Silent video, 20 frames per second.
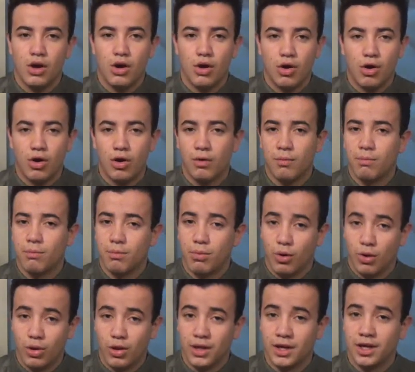All
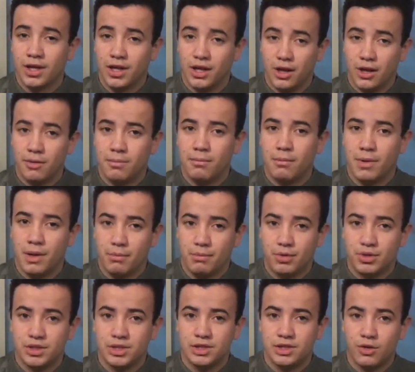bowling club
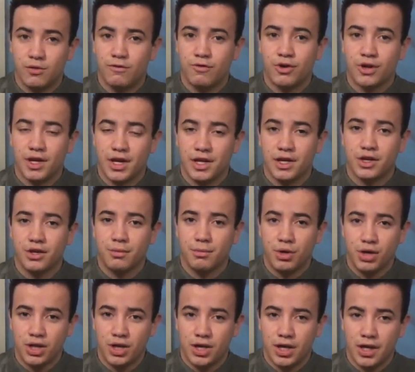members, don't forget your
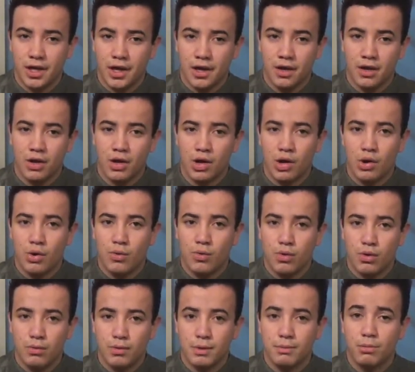money today.
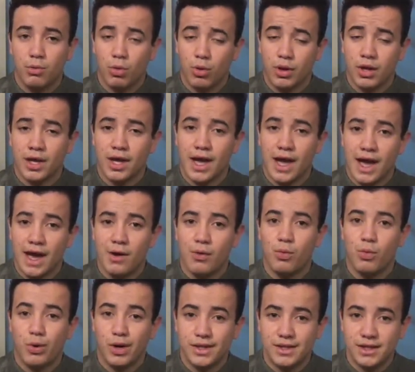We'll be bowling at
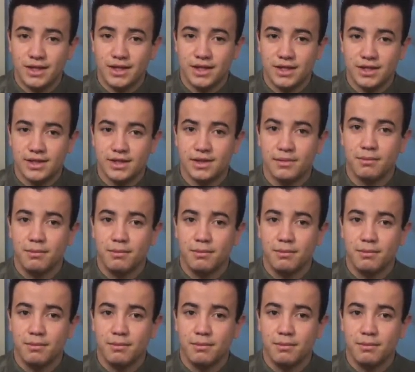Westies.